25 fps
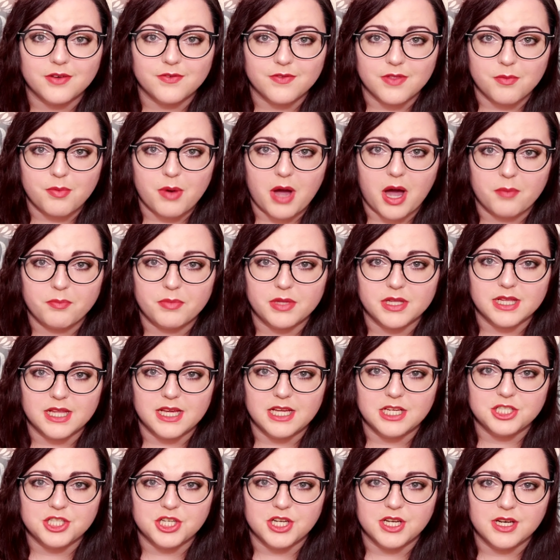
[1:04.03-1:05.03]
of the
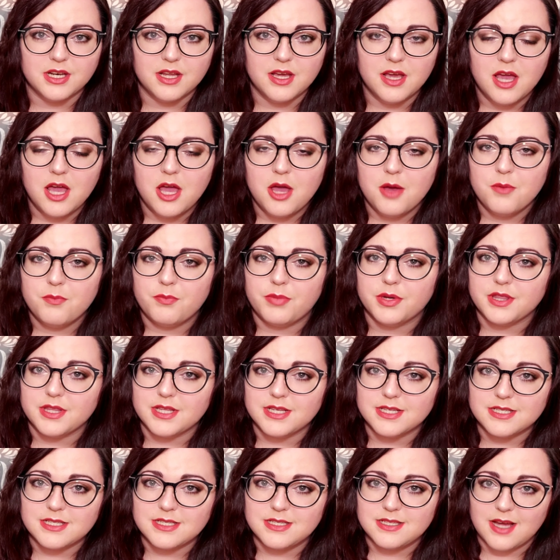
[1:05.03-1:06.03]
population, but
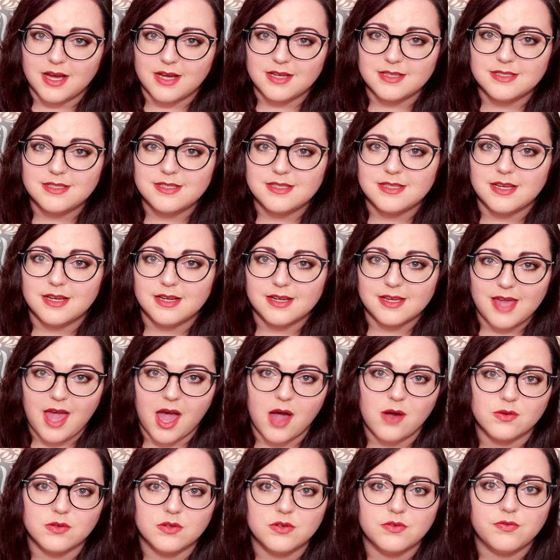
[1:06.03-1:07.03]
this does
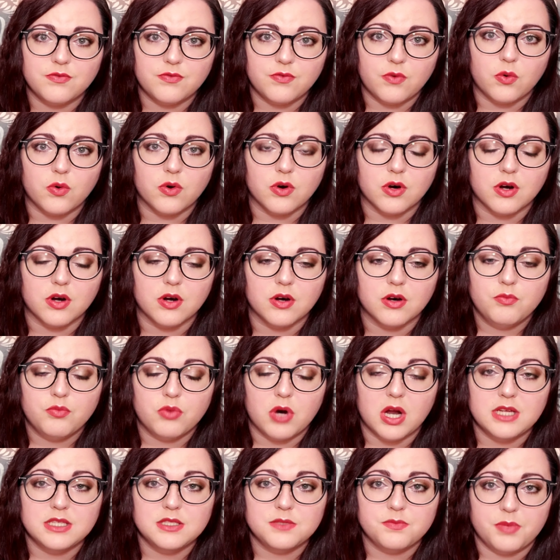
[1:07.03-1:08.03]
account for
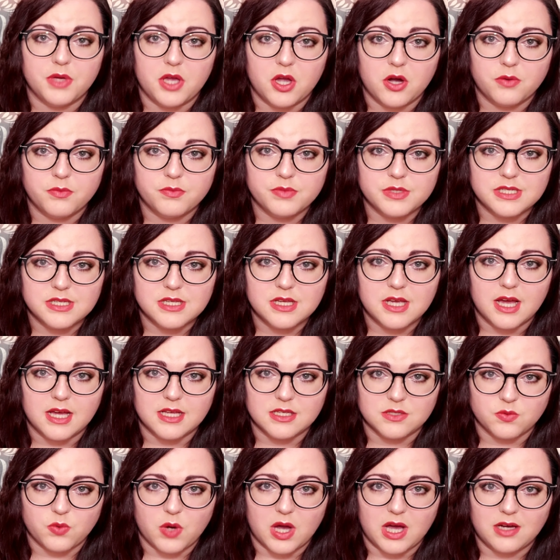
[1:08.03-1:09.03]
presbyopes
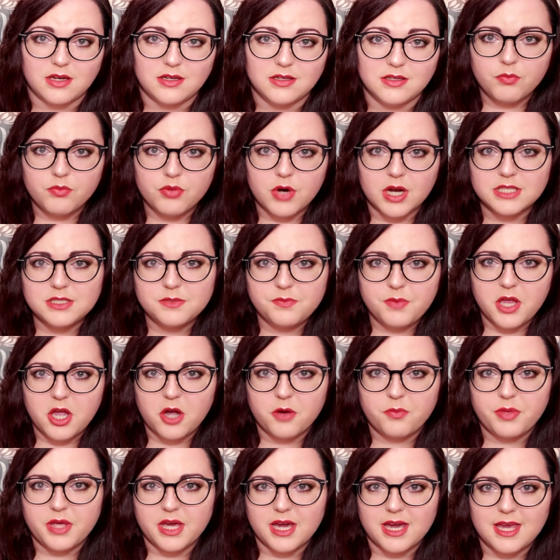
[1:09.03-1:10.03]
as well.
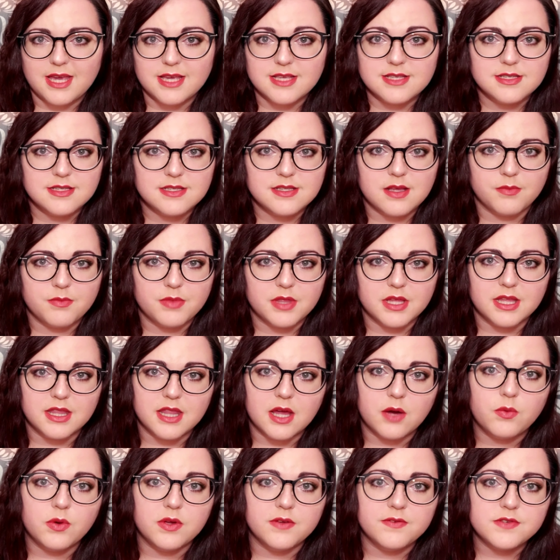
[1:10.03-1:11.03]
Presbyopia is something
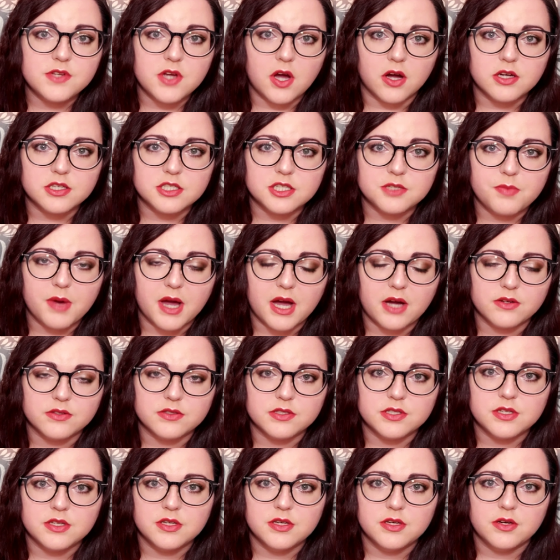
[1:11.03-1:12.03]
that we've talked
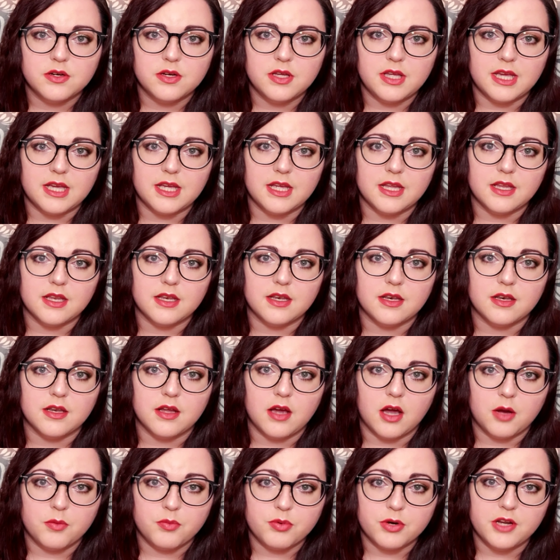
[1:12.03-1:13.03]
about in
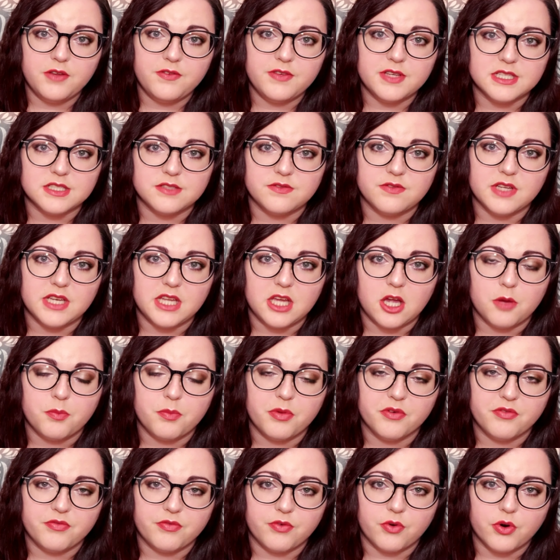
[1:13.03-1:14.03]
a previous video
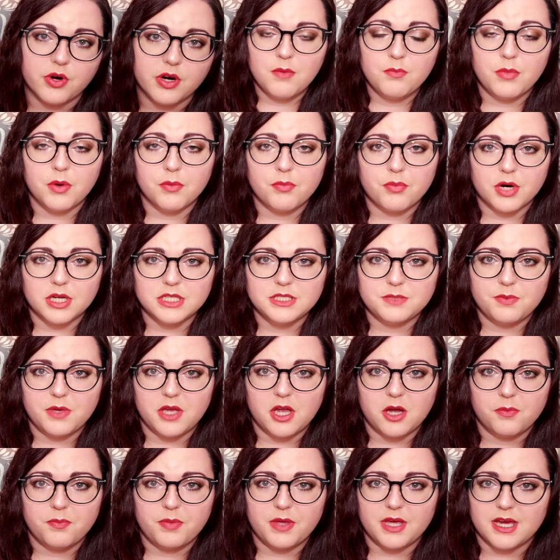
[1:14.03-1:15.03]
before, but
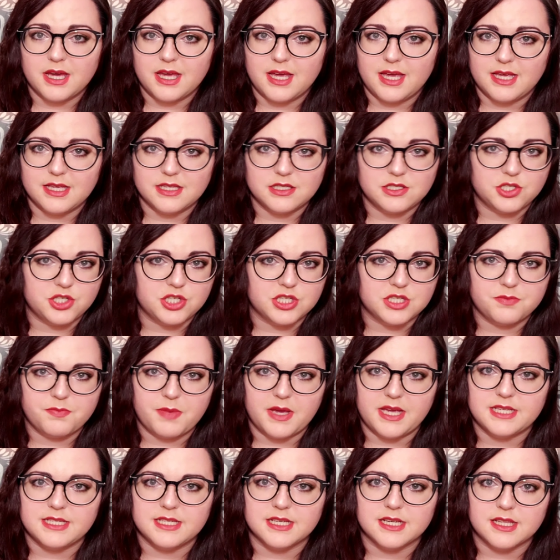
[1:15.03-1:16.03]
presbyopia is just
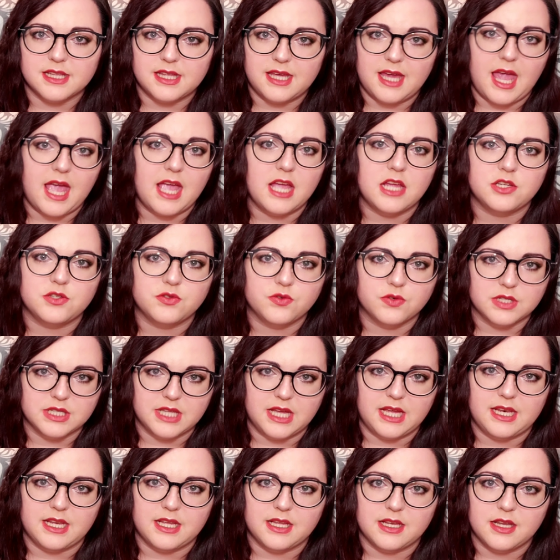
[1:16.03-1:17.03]
basically
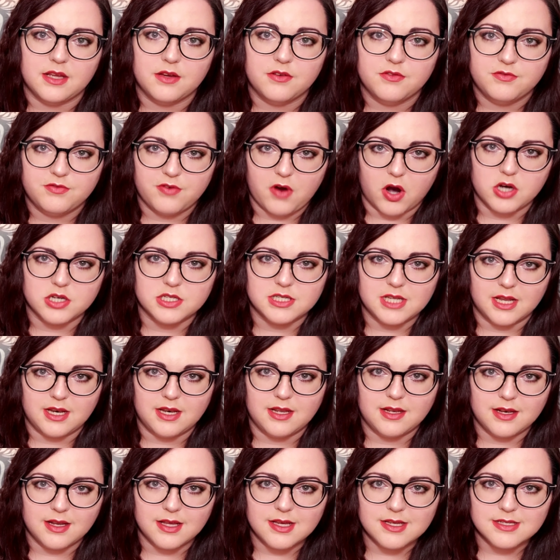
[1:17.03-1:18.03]
age-related
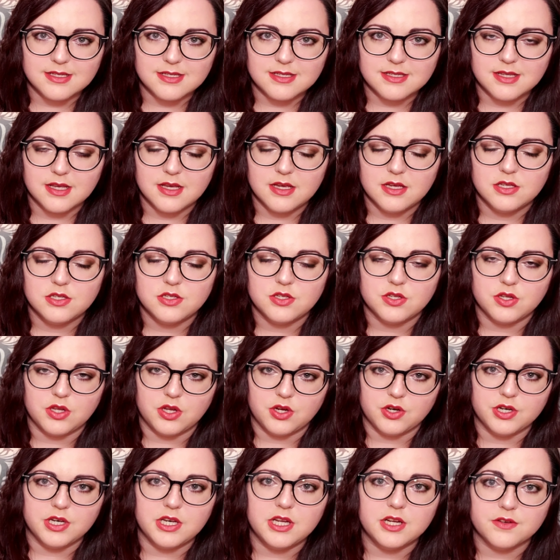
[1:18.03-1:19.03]
farsightedness. So
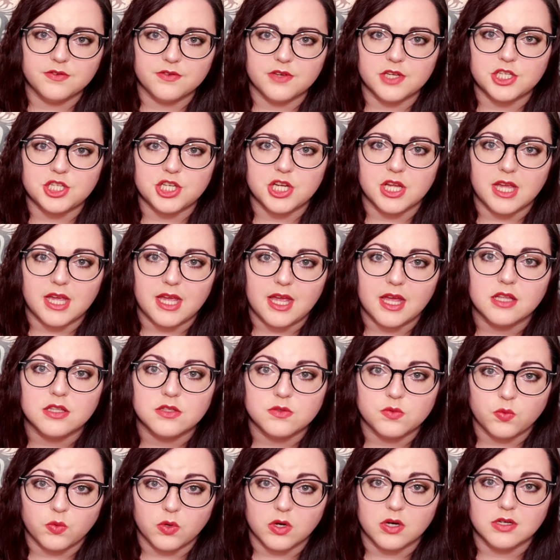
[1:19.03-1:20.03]
your near vision
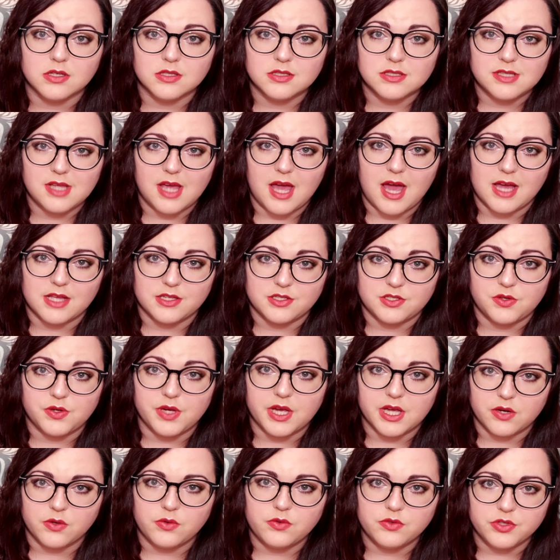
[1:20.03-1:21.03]
gets worse as you
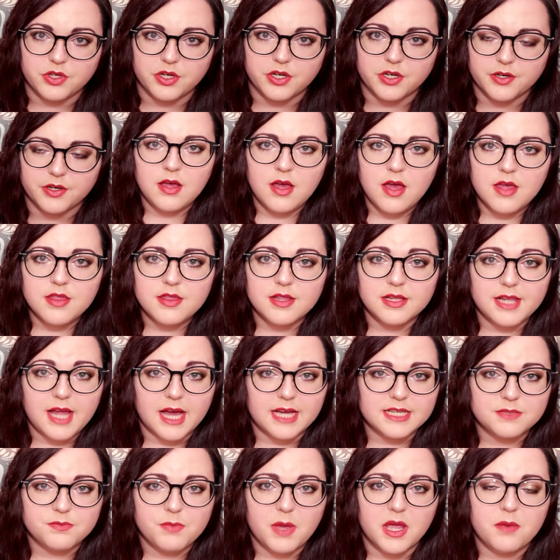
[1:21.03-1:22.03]
get older. The
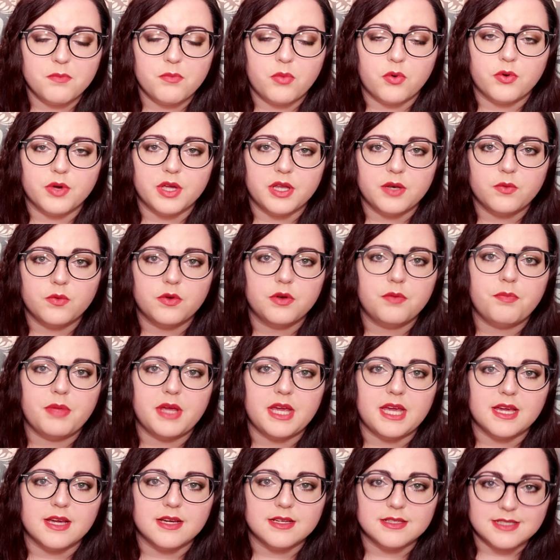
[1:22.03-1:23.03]
last main point would
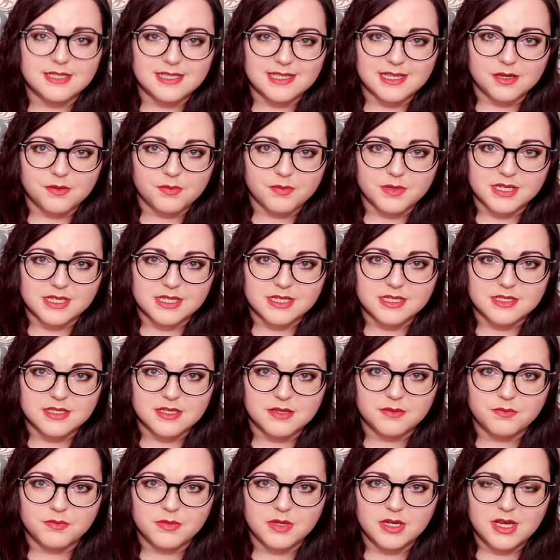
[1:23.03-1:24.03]
be
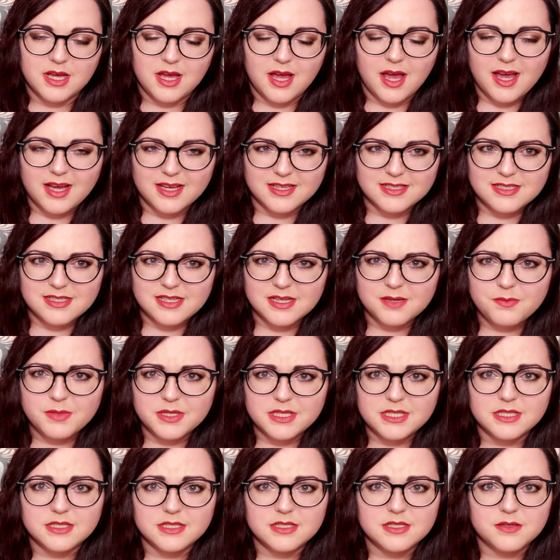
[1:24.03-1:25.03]
astigmatism.
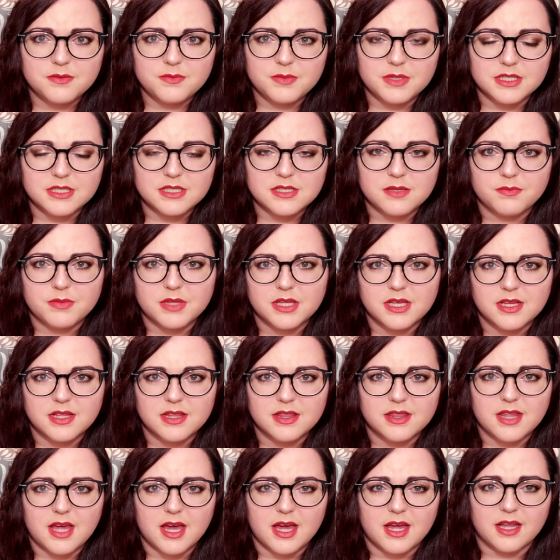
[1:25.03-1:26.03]
Astigmatism is
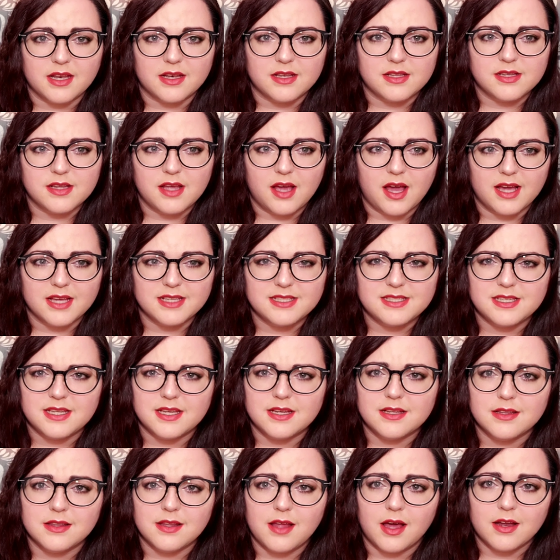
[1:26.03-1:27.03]
something that I
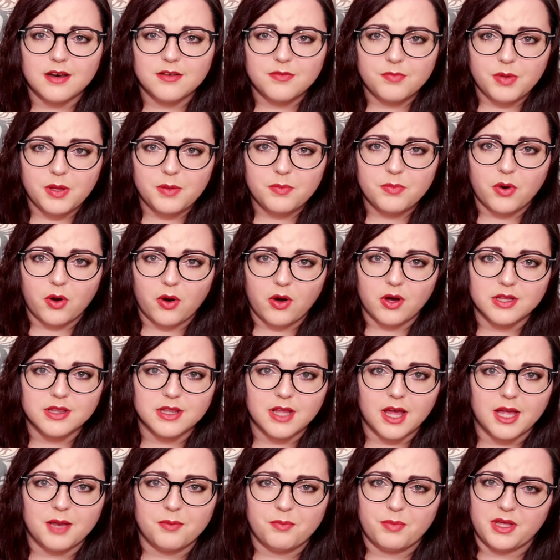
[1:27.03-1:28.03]
see a lot of people
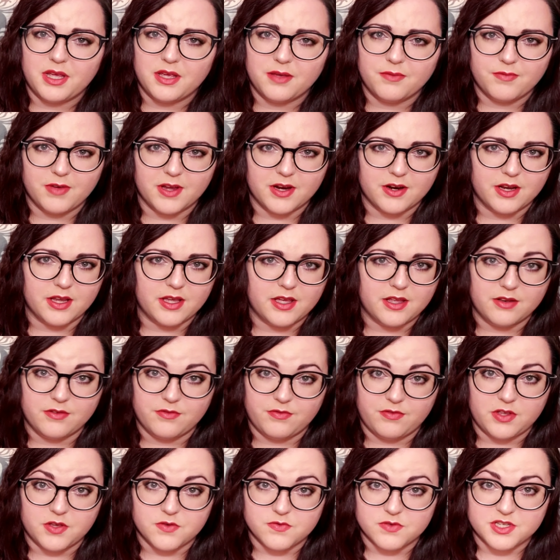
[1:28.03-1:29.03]
online being very
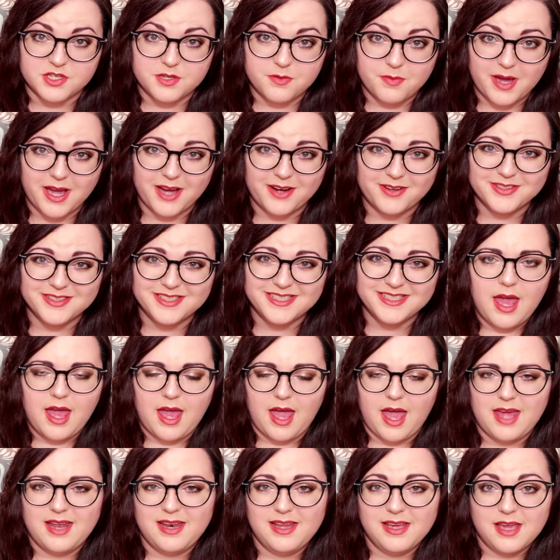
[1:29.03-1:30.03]
confused about,
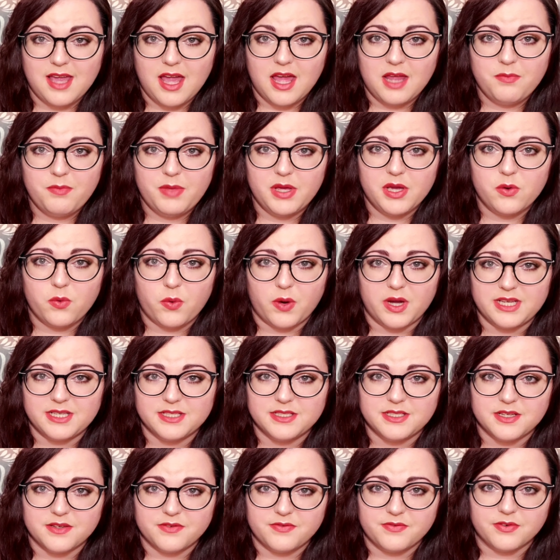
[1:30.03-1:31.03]
and it can be
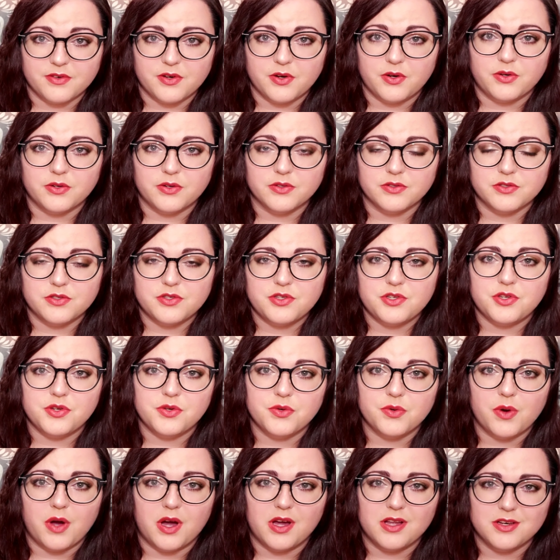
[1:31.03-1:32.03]
quite difficult
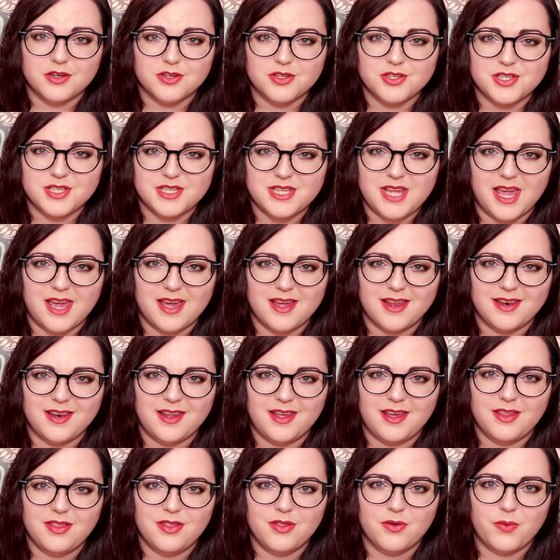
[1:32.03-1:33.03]
to understand
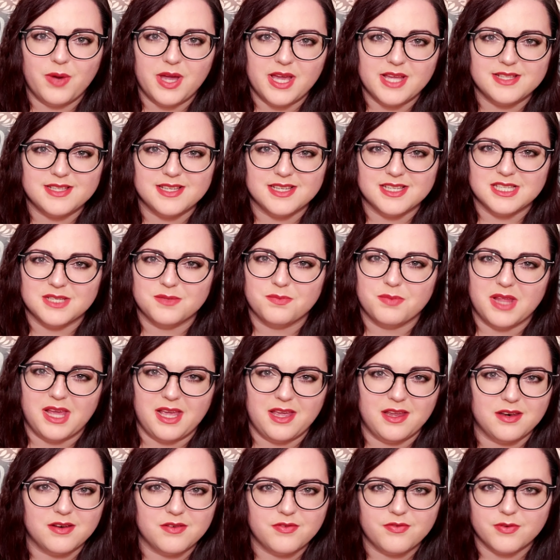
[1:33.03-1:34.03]
in the way it's
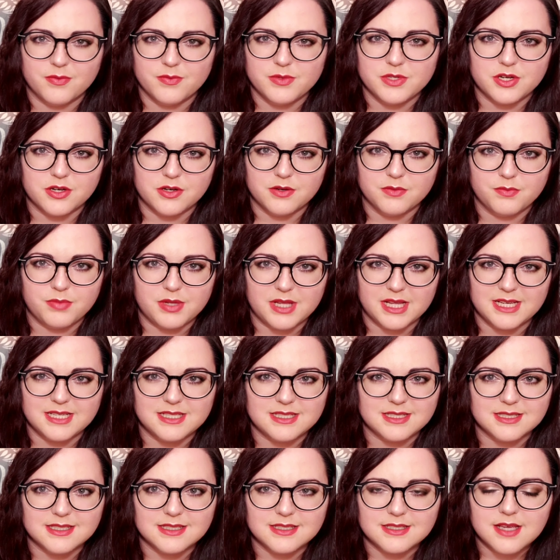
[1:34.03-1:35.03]
explained from certain
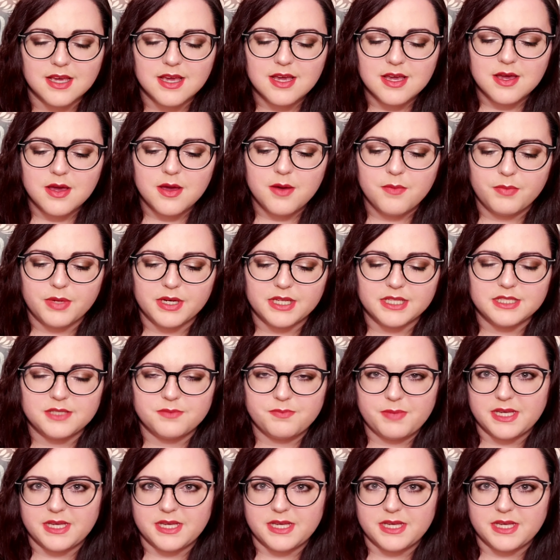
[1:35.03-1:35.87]
places, but it's